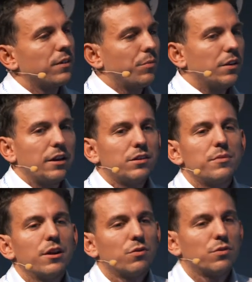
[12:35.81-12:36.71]
something like the
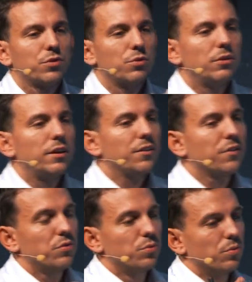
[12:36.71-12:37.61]
Microsoft
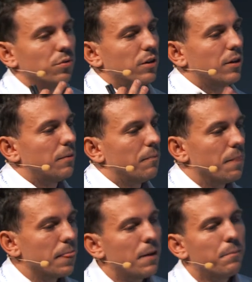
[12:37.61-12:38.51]
HoloLens
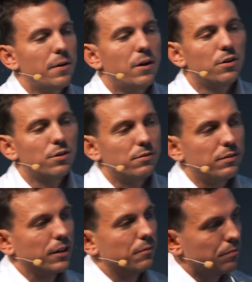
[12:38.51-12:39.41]
to empower
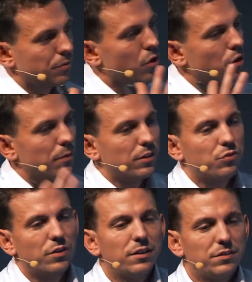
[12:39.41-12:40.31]
like the
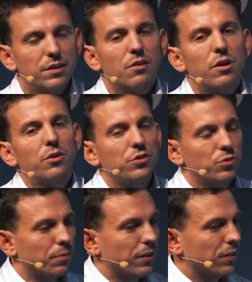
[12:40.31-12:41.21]
augmented reality around
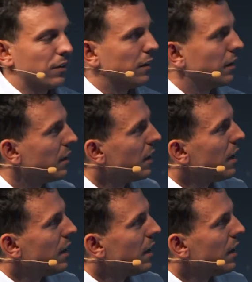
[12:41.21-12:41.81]
you, basically.